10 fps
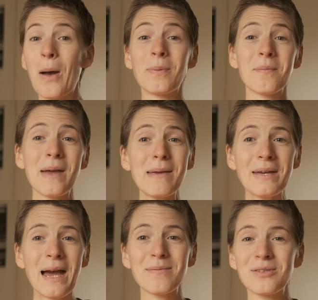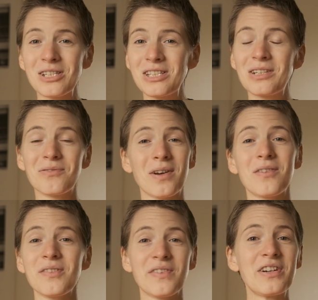But maybe I'm just in a
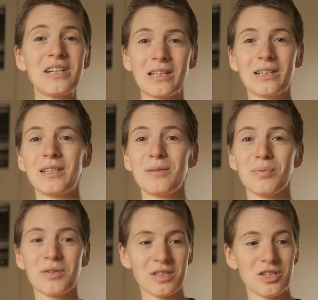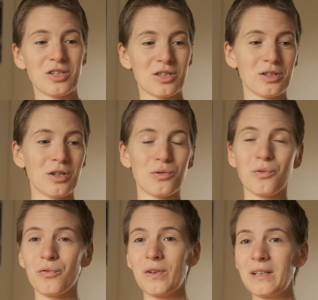very, very lucky position
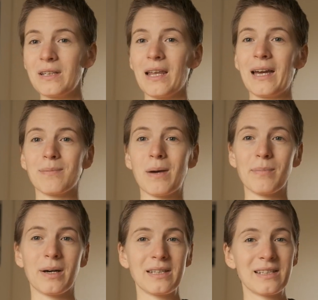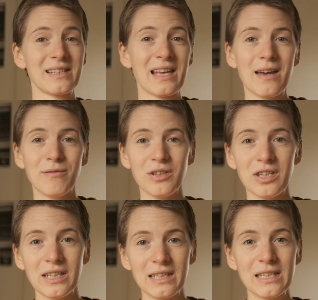to feel like my body does
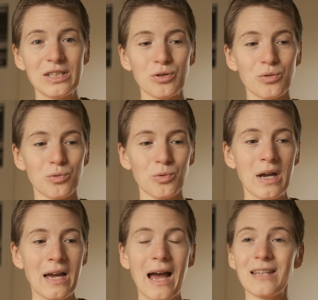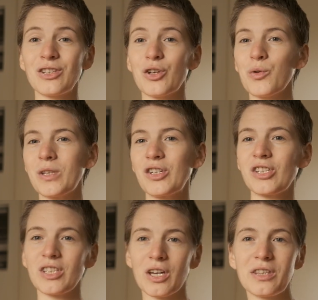everything it needs to do, and so
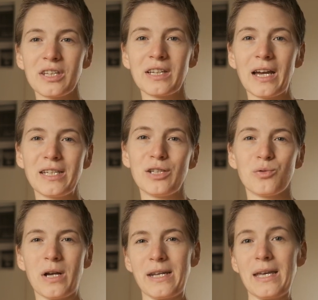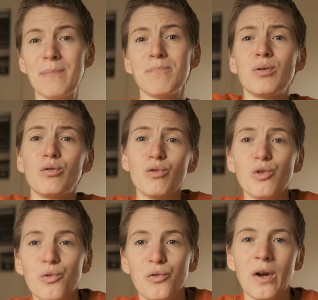there's nothing I need to kind of
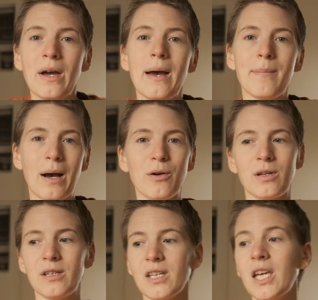improve about it